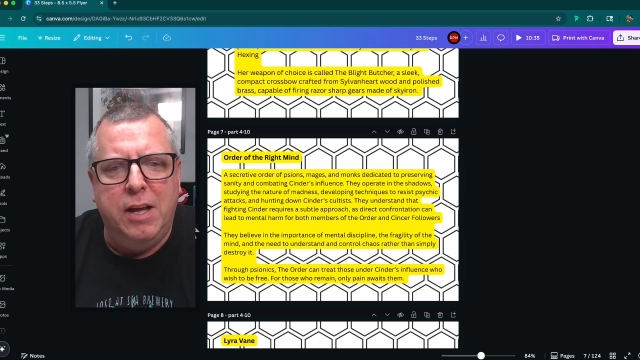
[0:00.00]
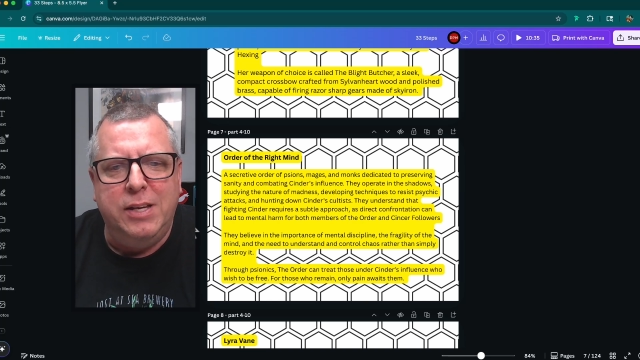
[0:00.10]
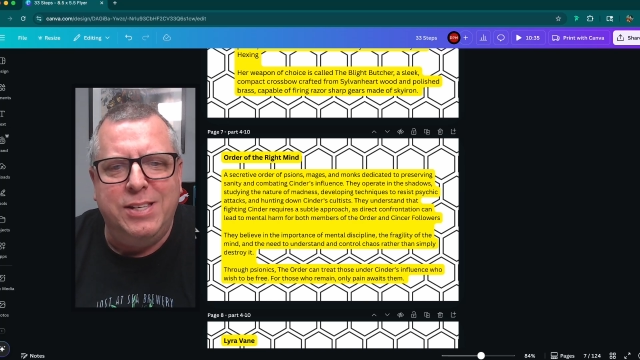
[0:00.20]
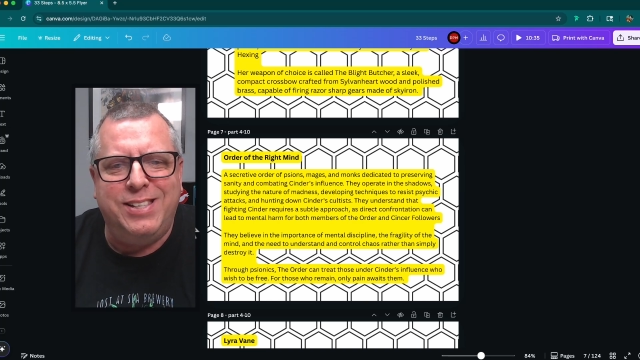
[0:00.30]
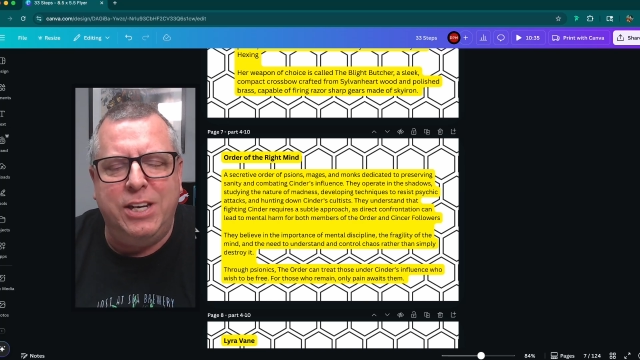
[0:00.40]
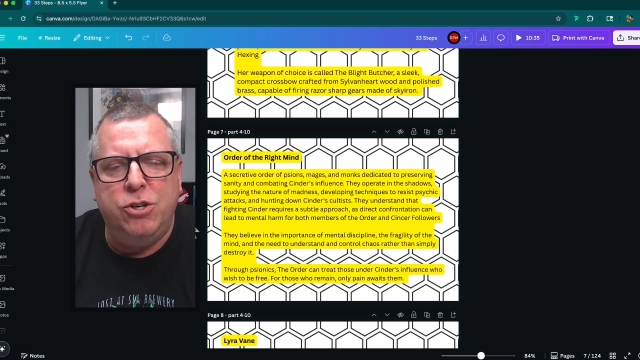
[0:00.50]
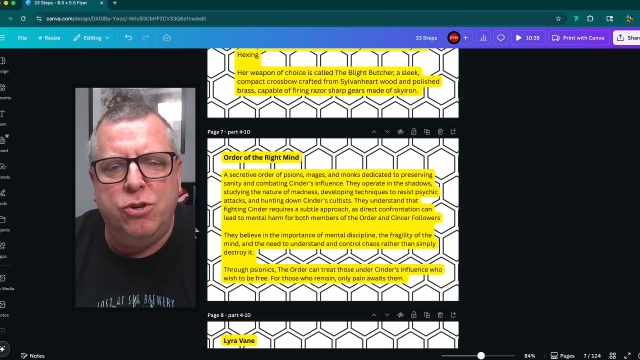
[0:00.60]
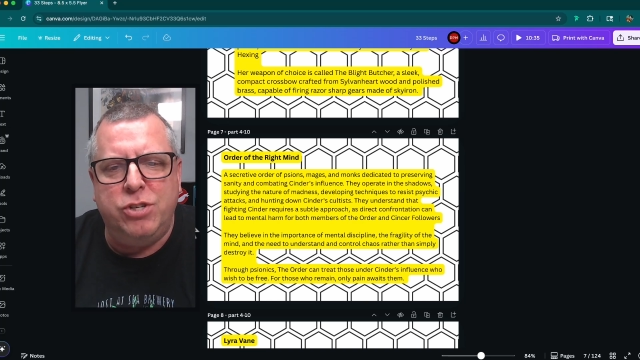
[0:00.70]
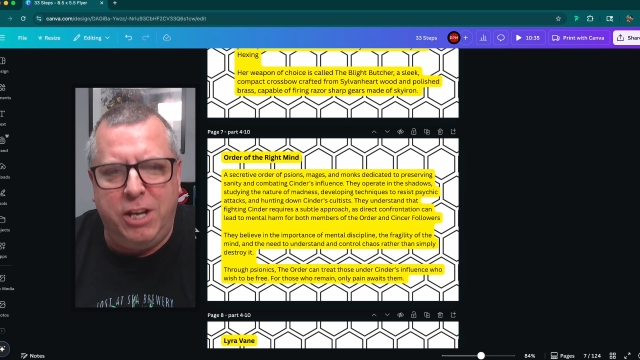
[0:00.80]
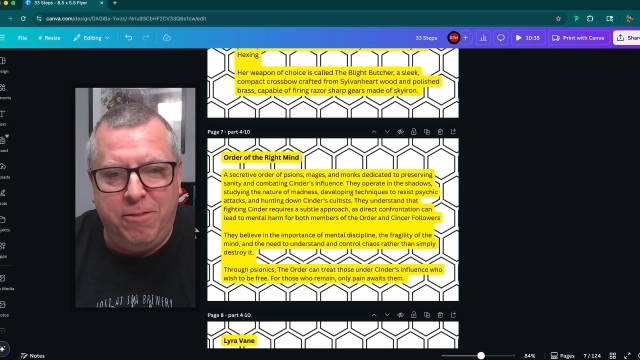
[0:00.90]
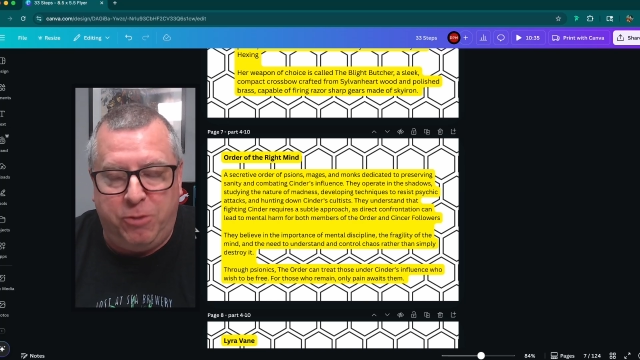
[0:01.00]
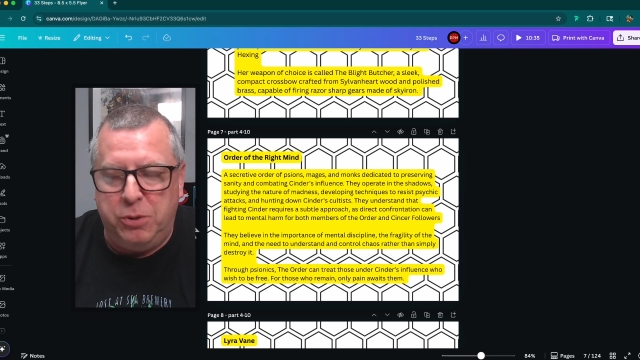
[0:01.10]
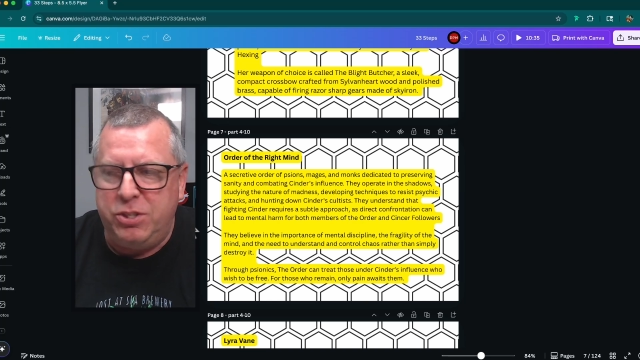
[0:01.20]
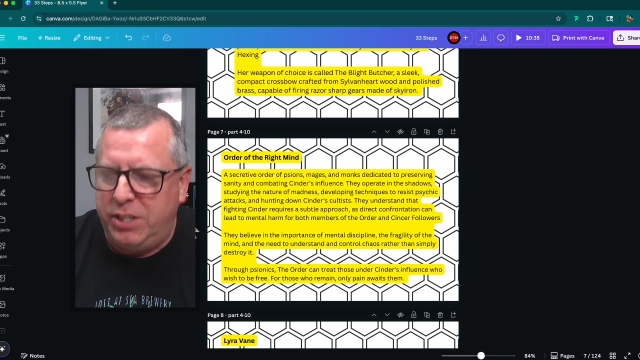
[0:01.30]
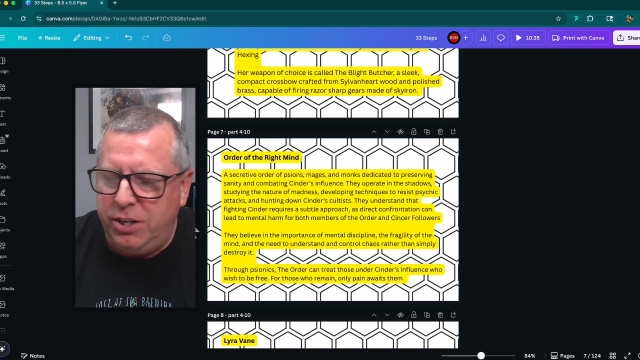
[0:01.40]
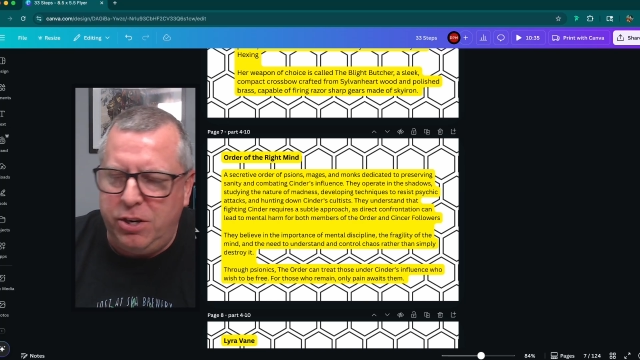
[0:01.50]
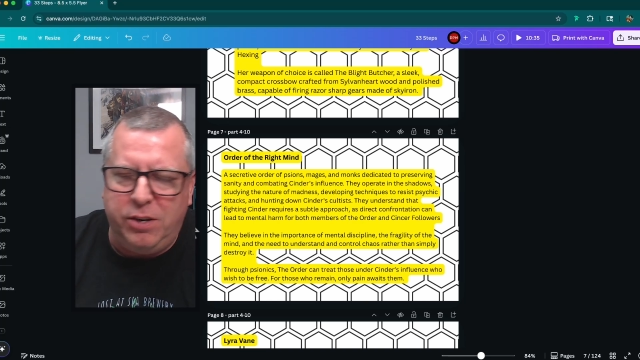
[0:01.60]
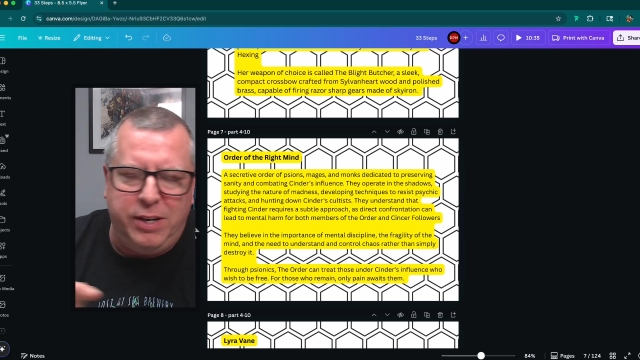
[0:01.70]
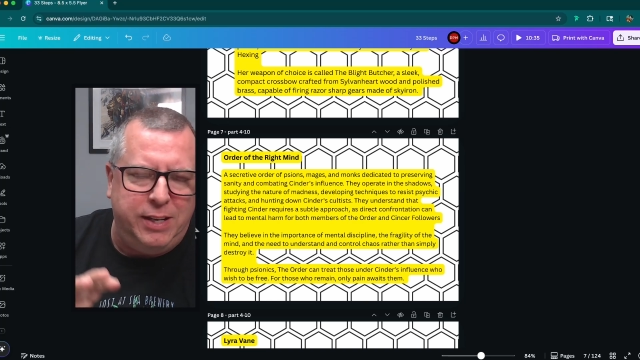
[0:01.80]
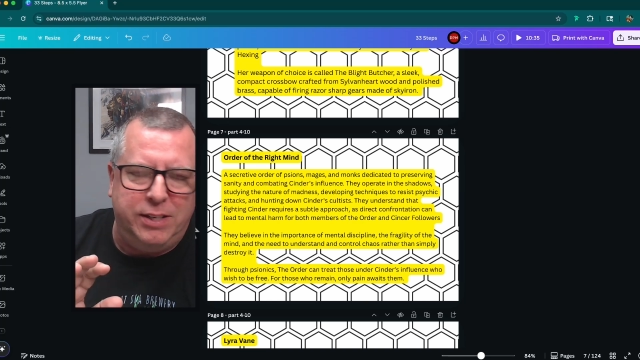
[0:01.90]
Cinder's influence. Cinder
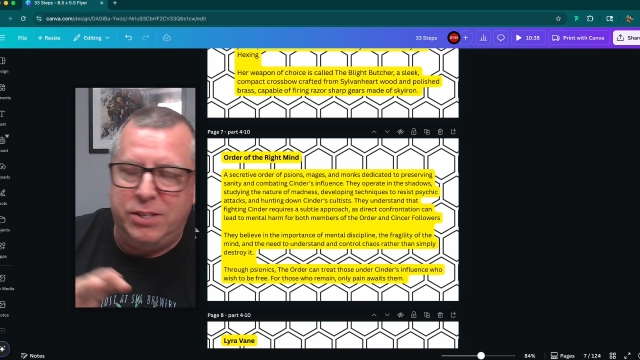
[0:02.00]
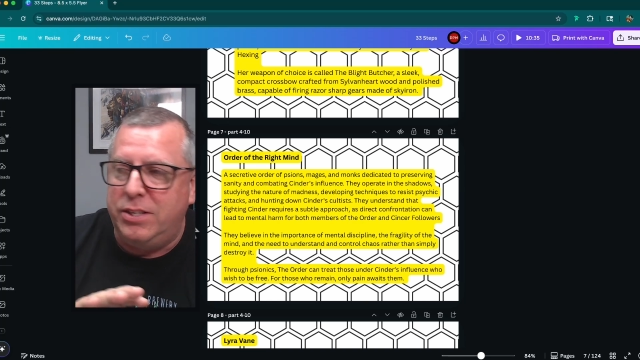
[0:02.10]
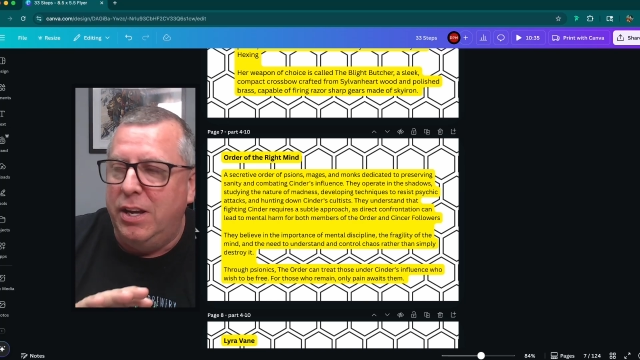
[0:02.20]
is